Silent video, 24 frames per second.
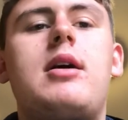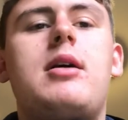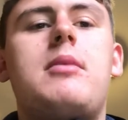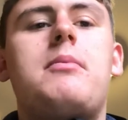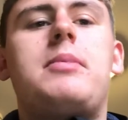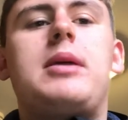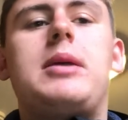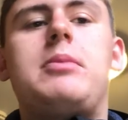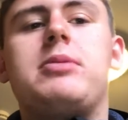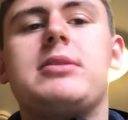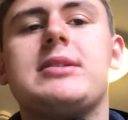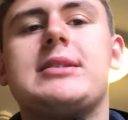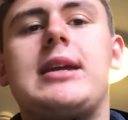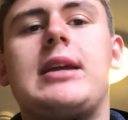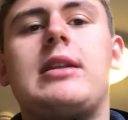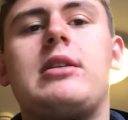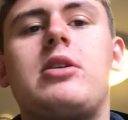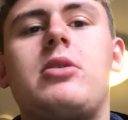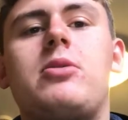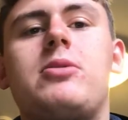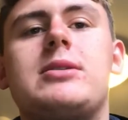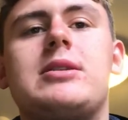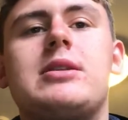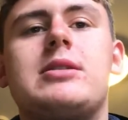people take
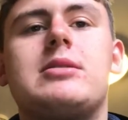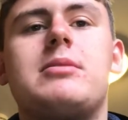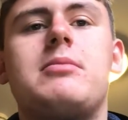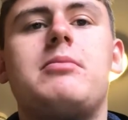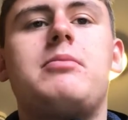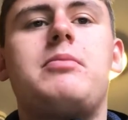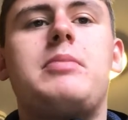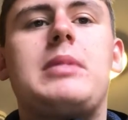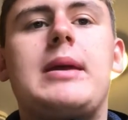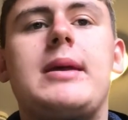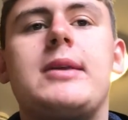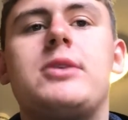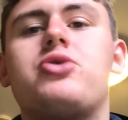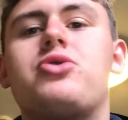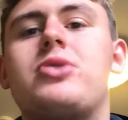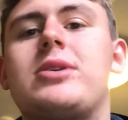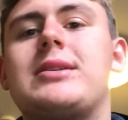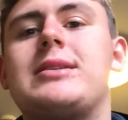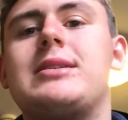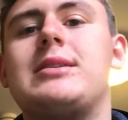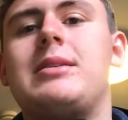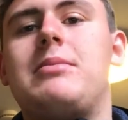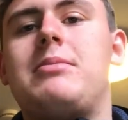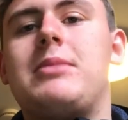notice and be
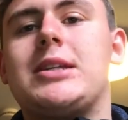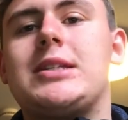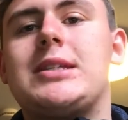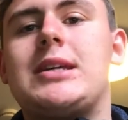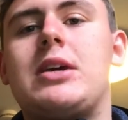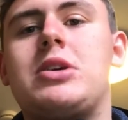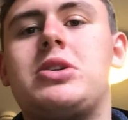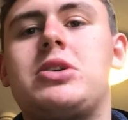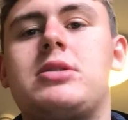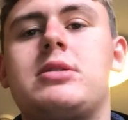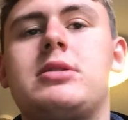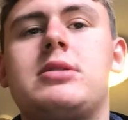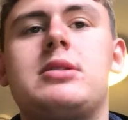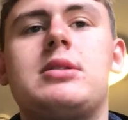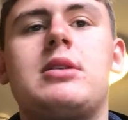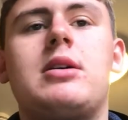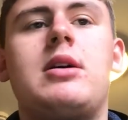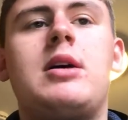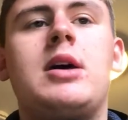interested in my sessions.